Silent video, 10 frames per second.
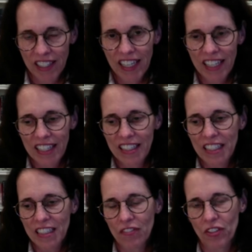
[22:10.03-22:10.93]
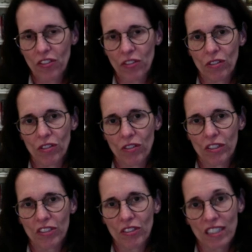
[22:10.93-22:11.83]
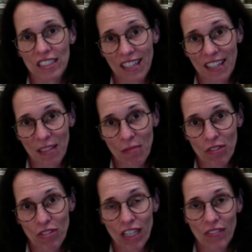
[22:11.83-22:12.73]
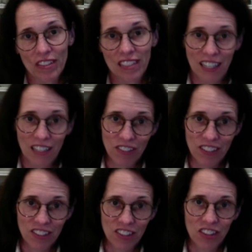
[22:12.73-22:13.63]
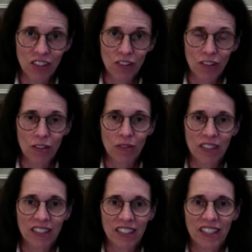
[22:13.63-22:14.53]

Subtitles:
And any of you who are as old as I am who traveled to Africa took chloroquine.